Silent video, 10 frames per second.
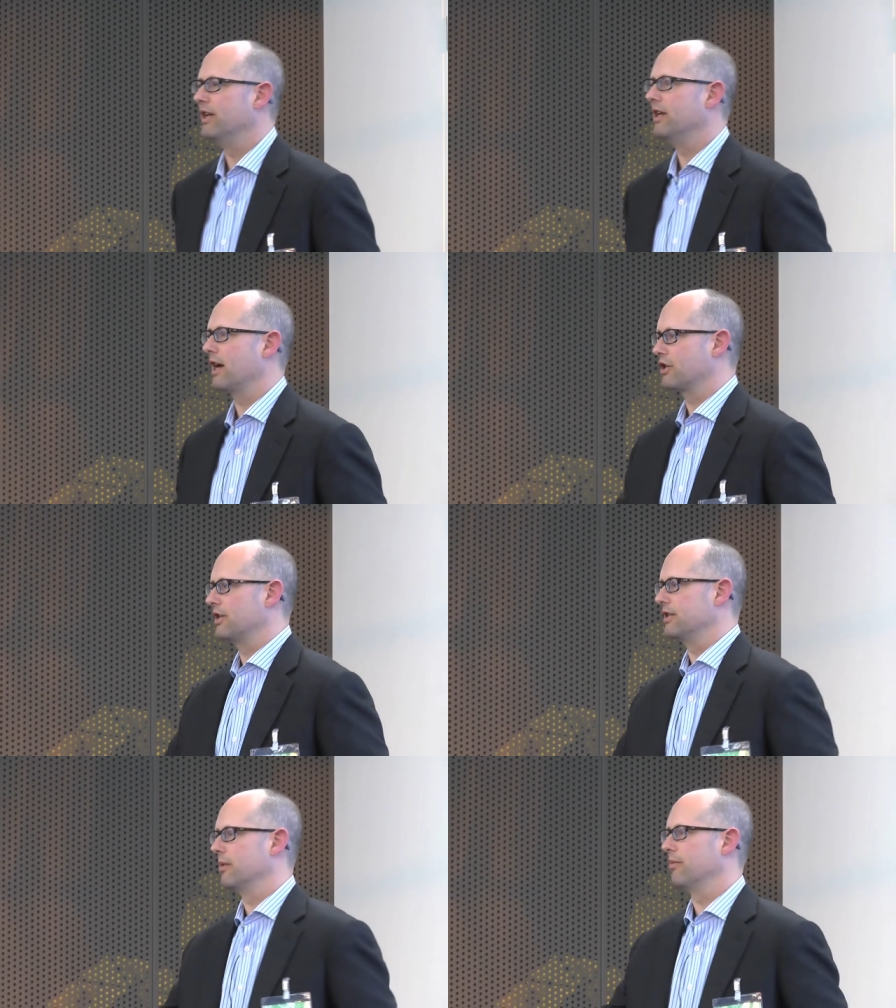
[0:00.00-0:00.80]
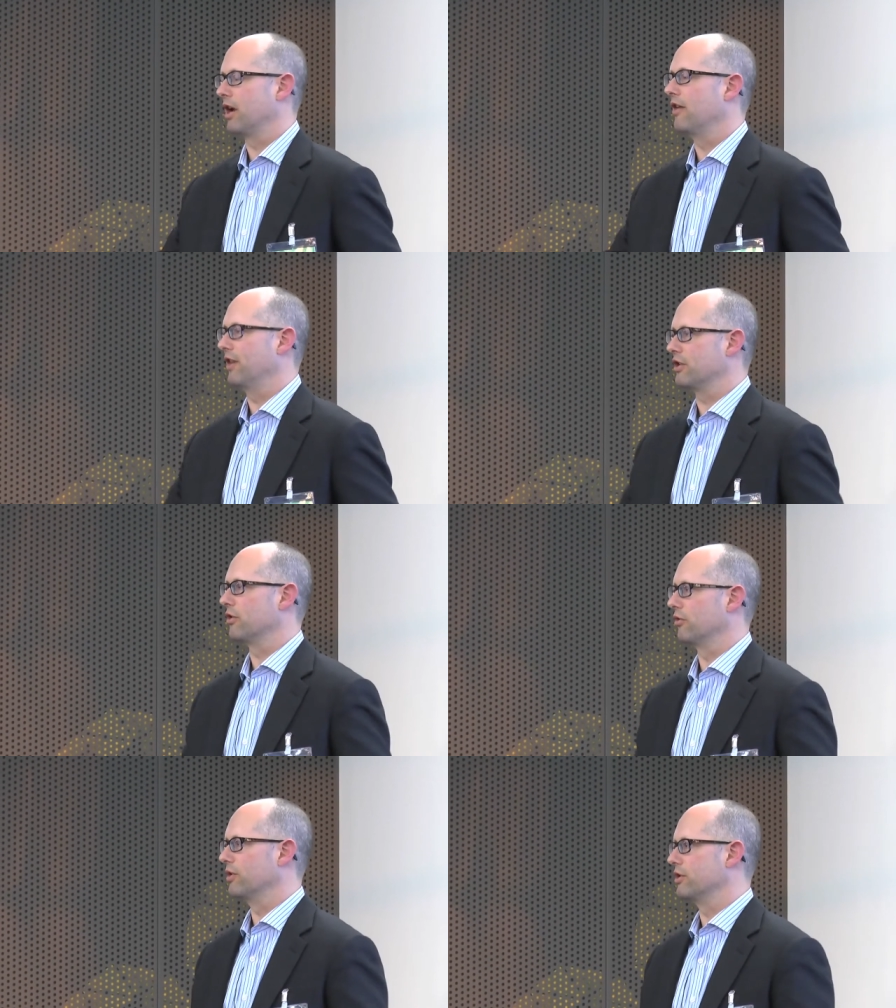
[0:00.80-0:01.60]
we did actually some kind of
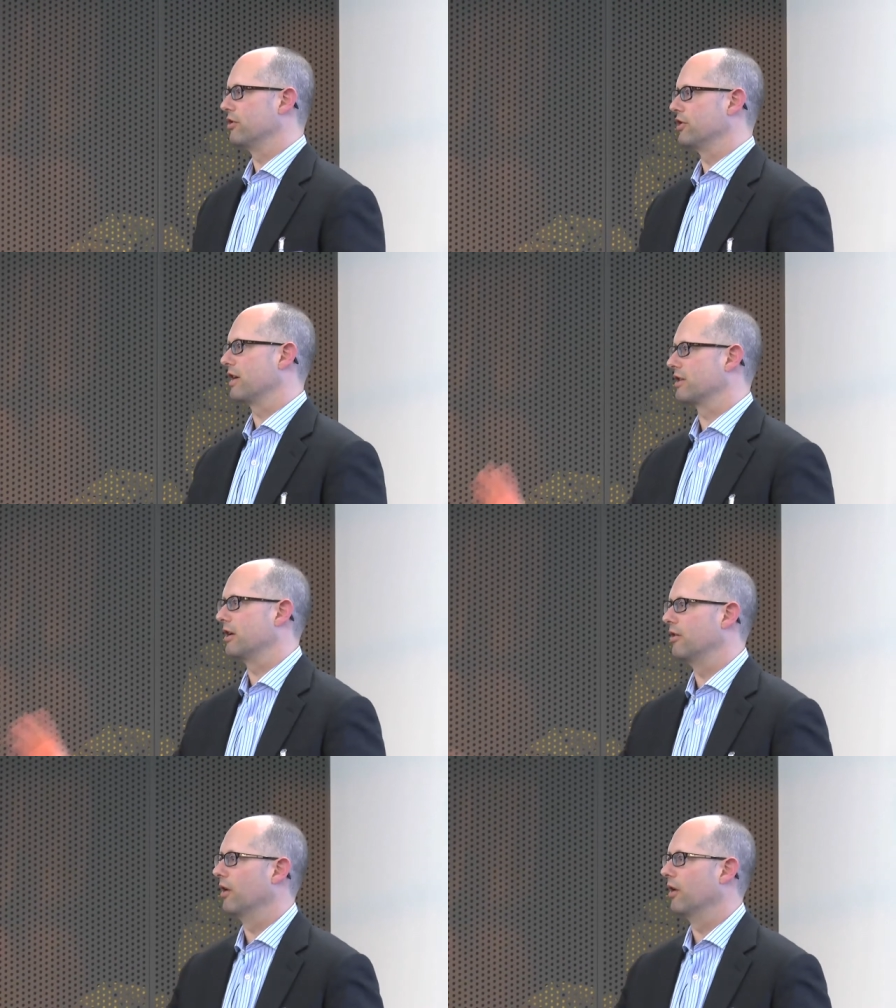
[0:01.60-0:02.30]
external research asking